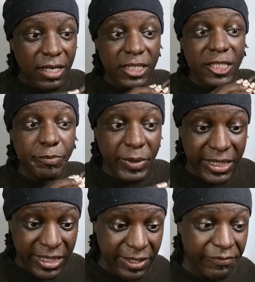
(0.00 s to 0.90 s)

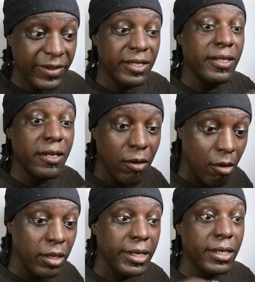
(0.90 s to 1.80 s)
specifically
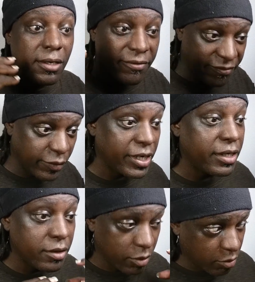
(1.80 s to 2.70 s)
calling it a
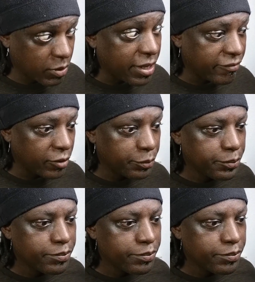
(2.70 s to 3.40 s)
friend or whatever,